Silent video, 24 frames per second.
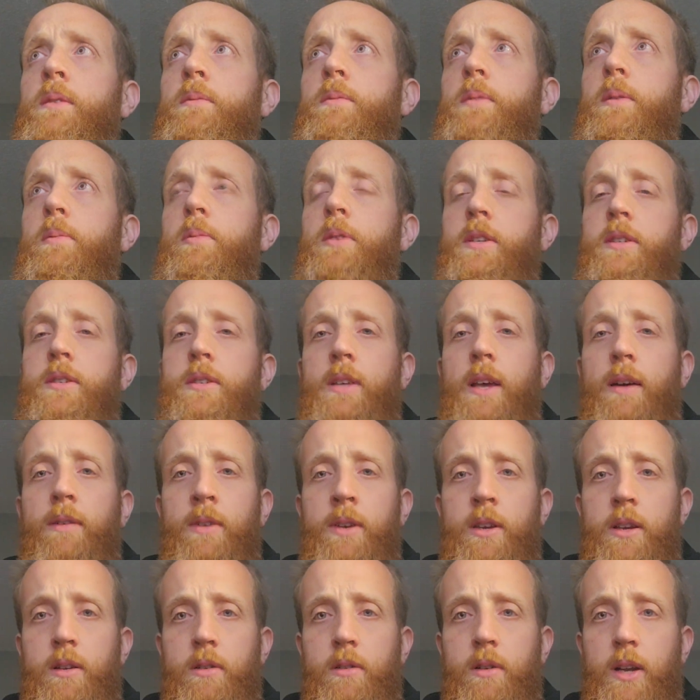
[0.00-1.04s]
maybe
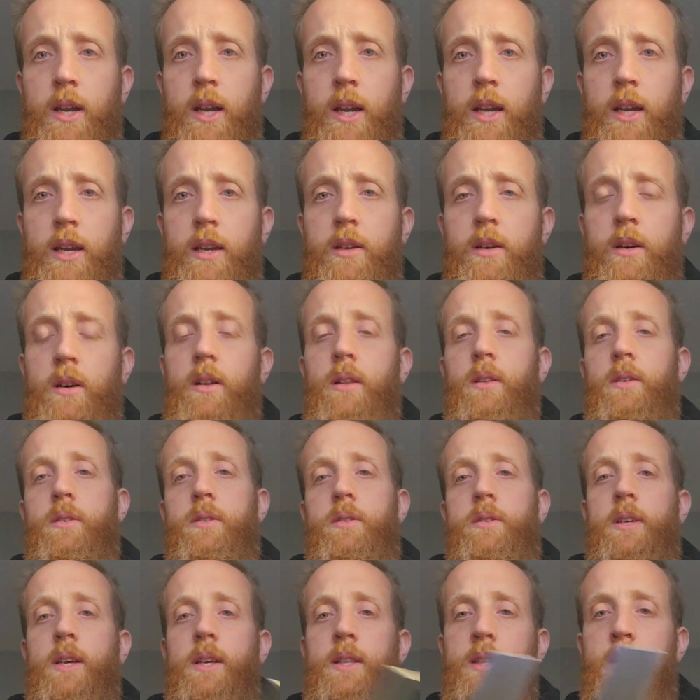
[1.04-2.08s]
$70 or
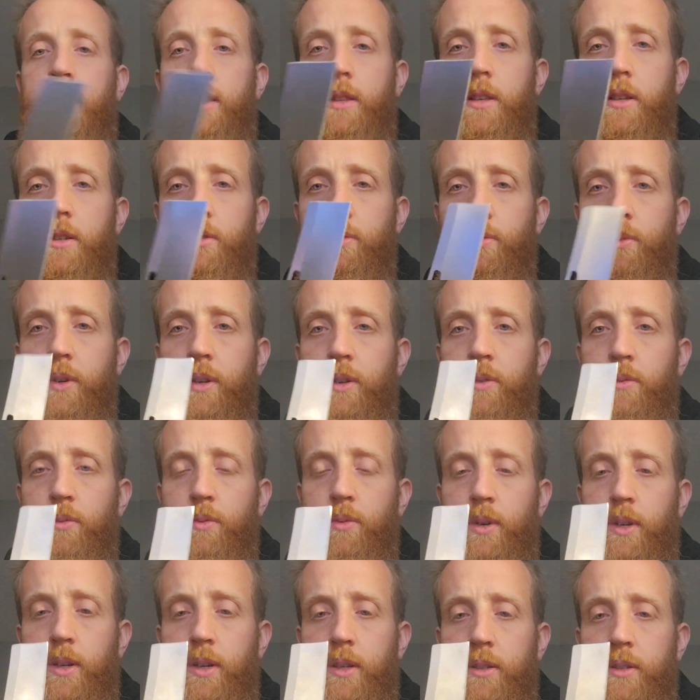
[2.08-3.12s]
$80, and then this one
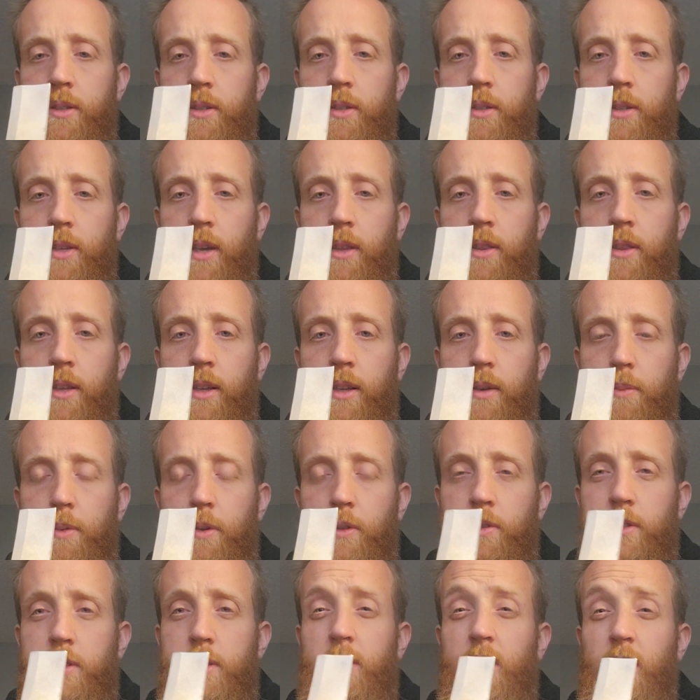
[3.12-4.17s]
was, I think,
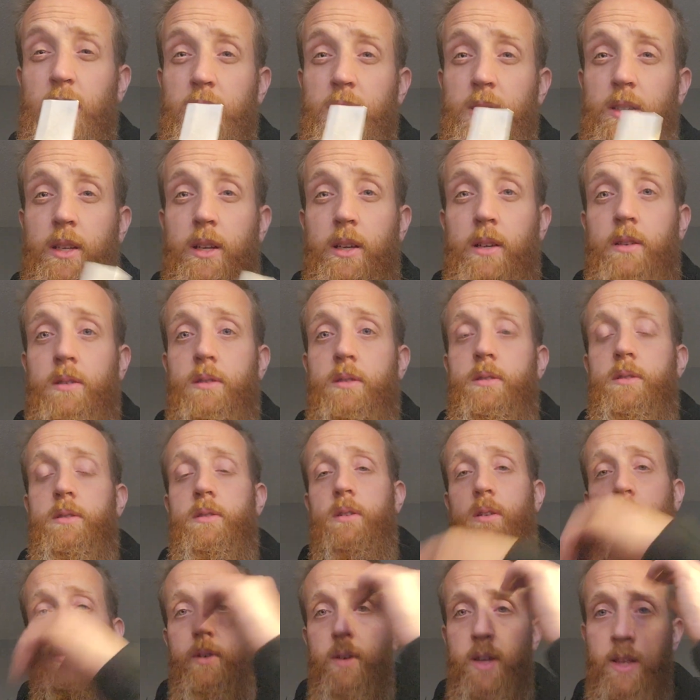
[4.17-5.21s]
about 60.
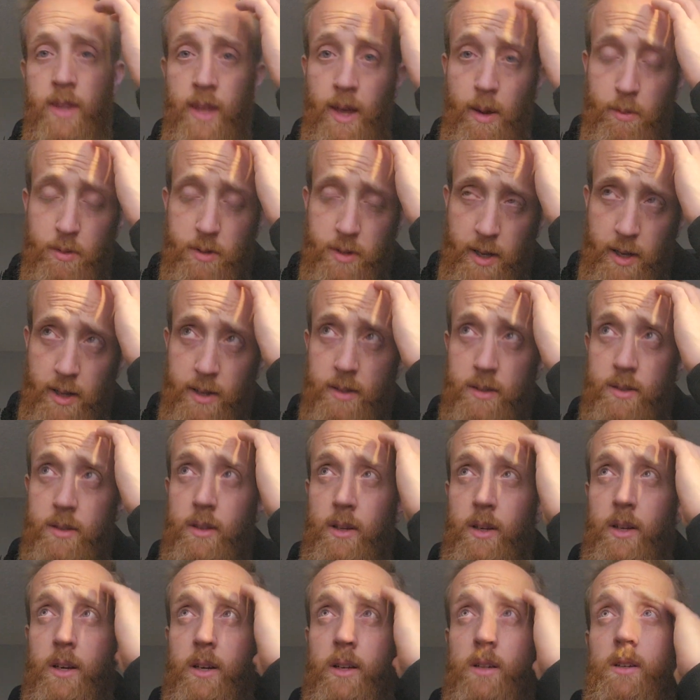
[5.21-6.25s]
So, and that was at
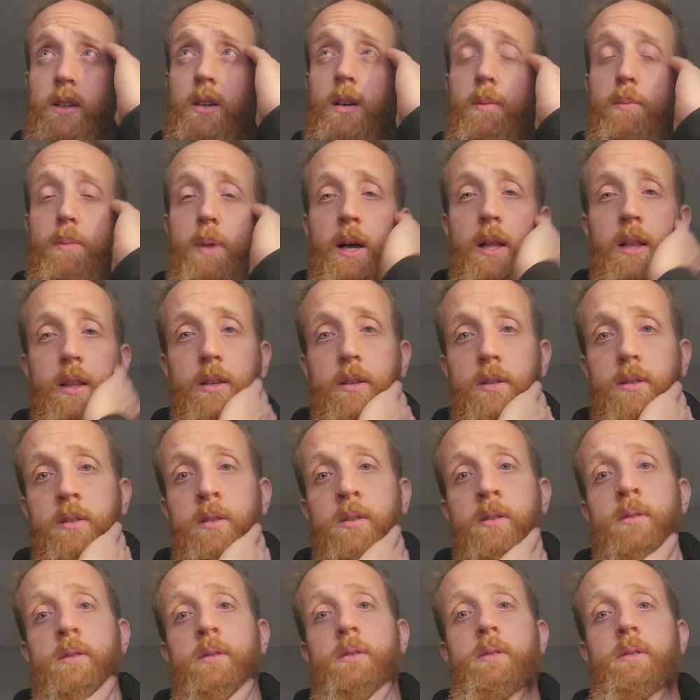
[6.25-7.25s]
Cabela's.